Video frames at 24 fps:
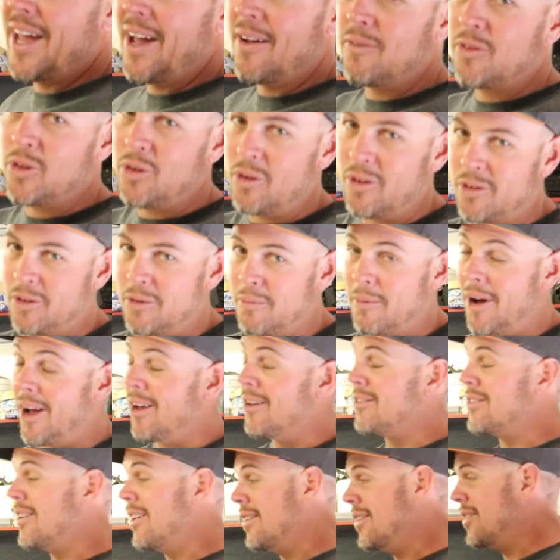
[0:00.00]
have 200
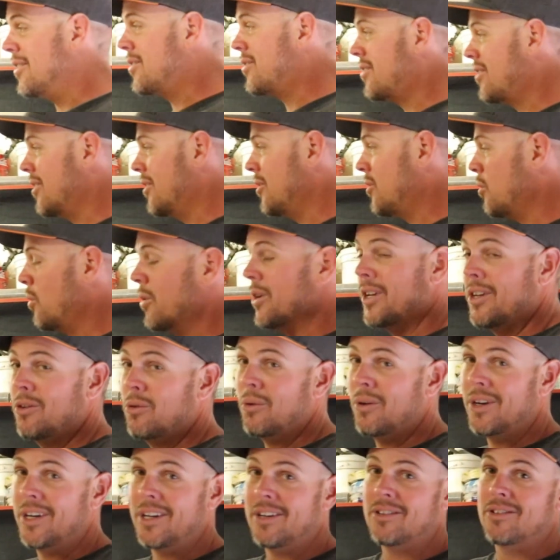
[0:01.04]
miles on this
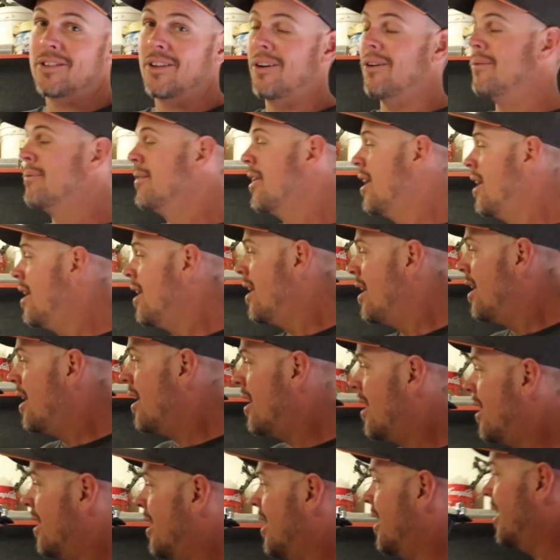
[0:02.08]
2020, so
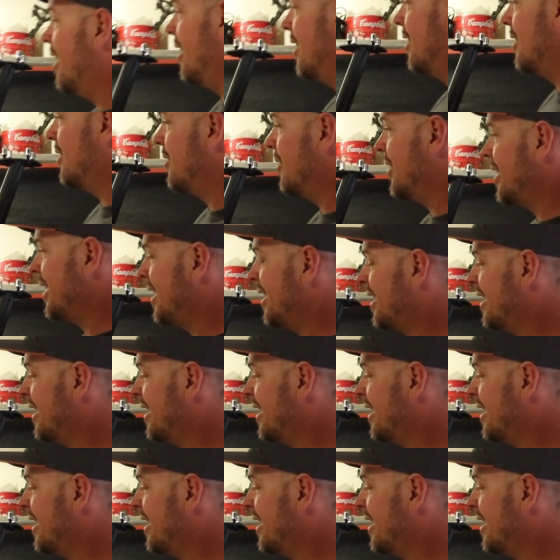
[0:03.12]
we need